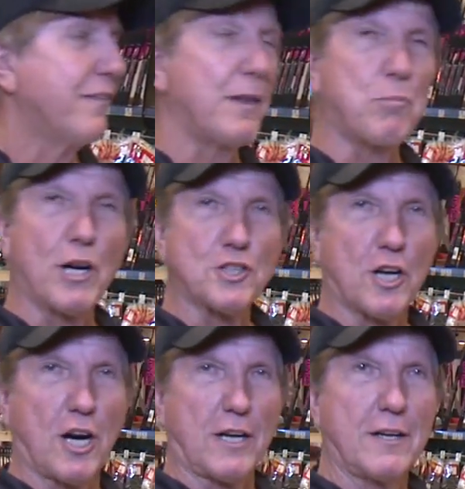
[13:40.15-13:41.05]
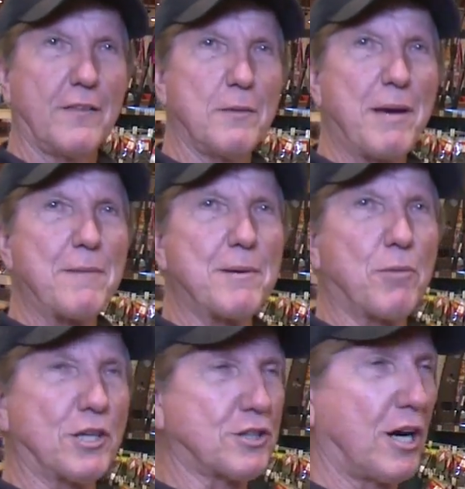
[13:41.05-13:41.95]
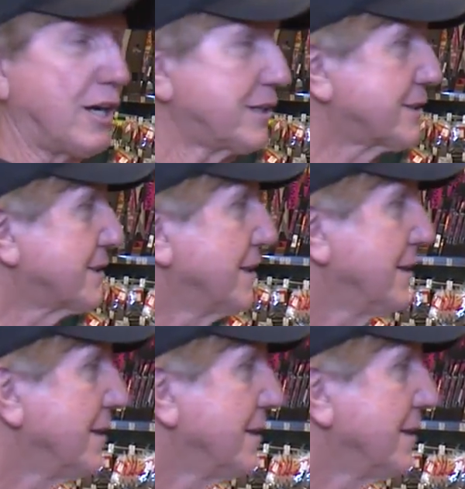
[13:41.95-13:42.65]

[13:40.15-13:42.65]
the brush hog, the baby brush hogs.